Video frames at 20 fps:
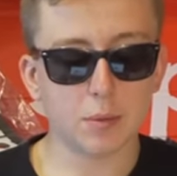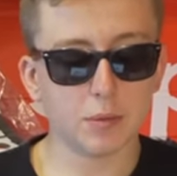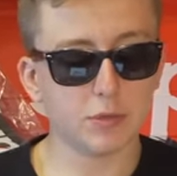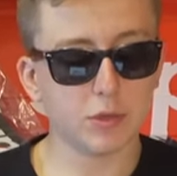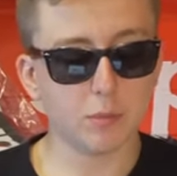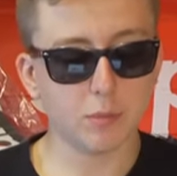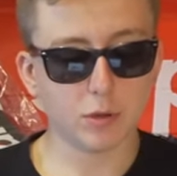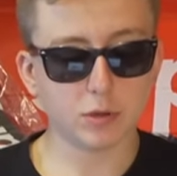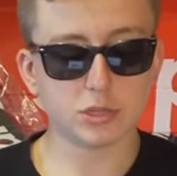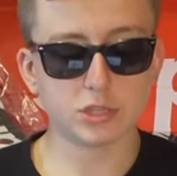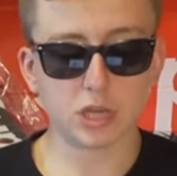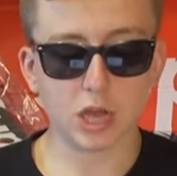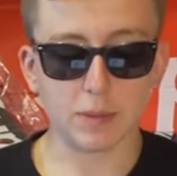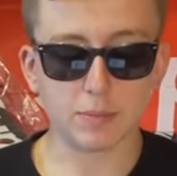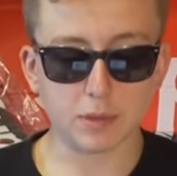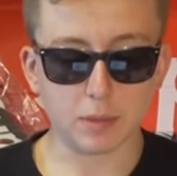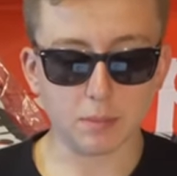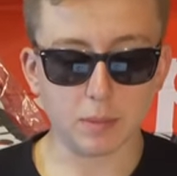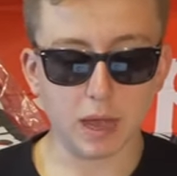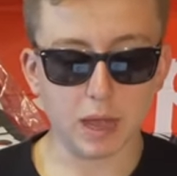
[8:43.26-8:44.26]
But the most
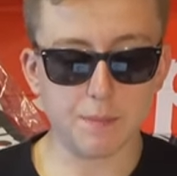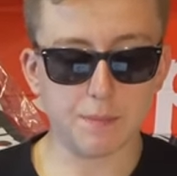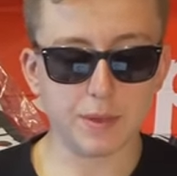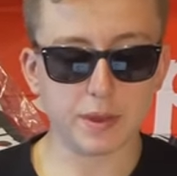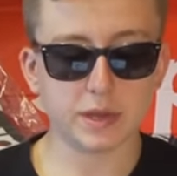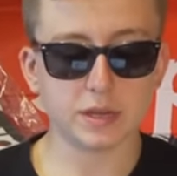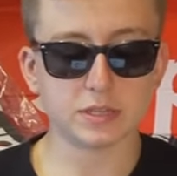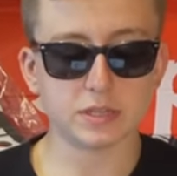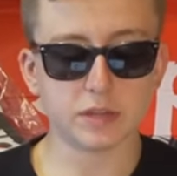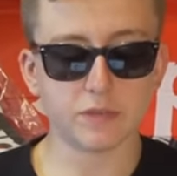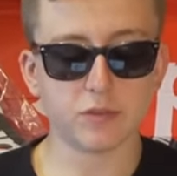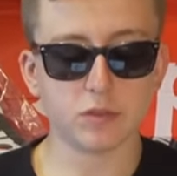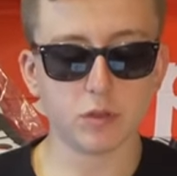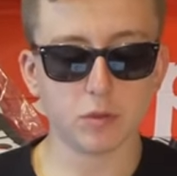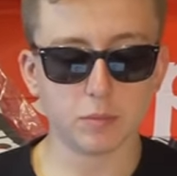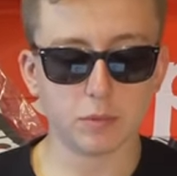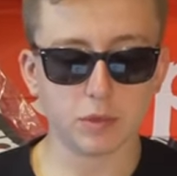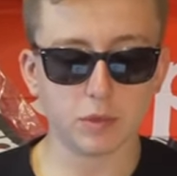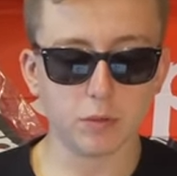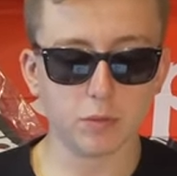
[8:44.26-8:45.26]
hyped, in my opinion, is definitely
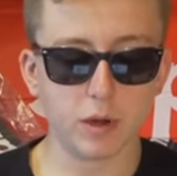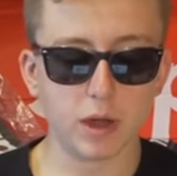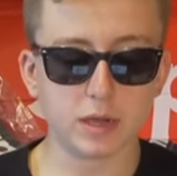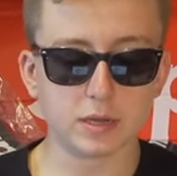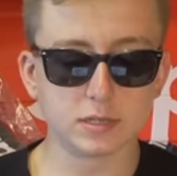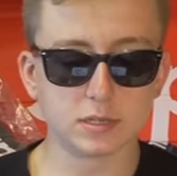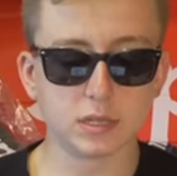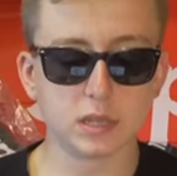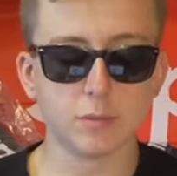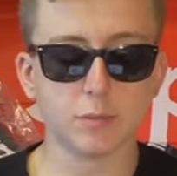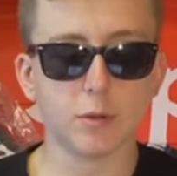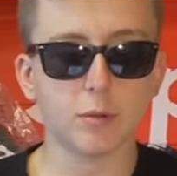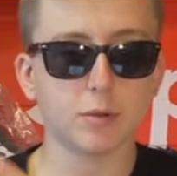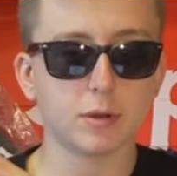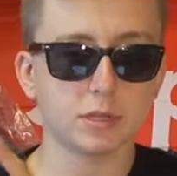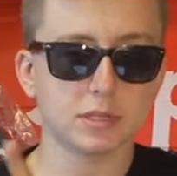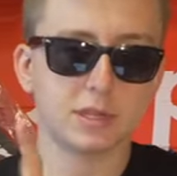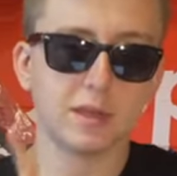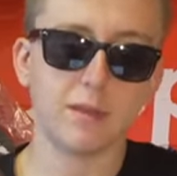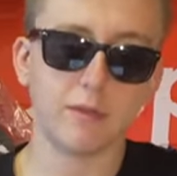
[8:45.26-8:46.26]
going to be the Rocks tee, but we're
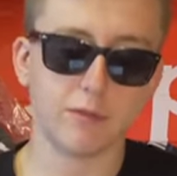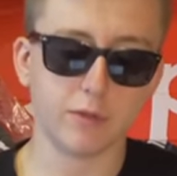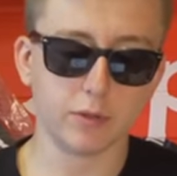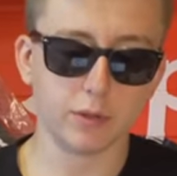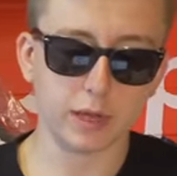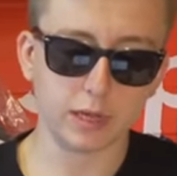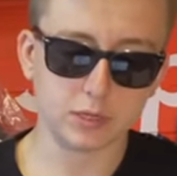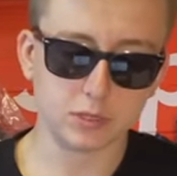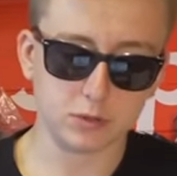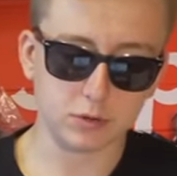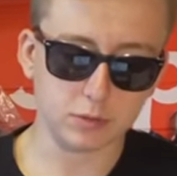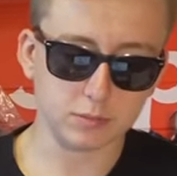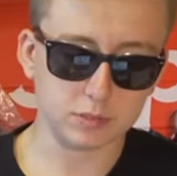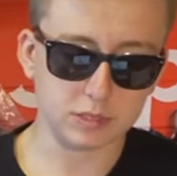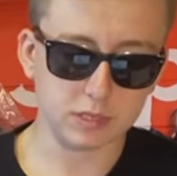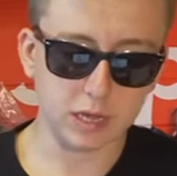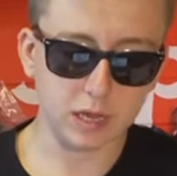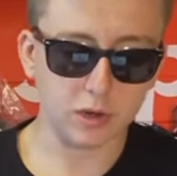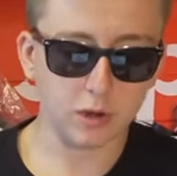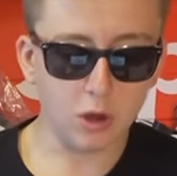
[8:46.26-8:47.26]
going to say that for last, you know what I'm
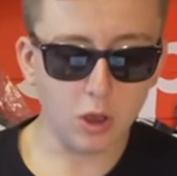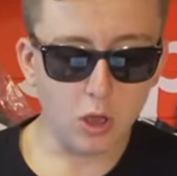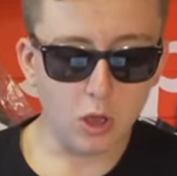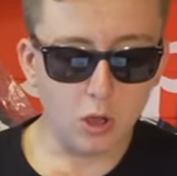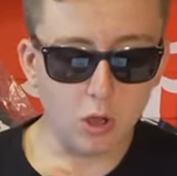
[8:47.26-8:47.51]
saying?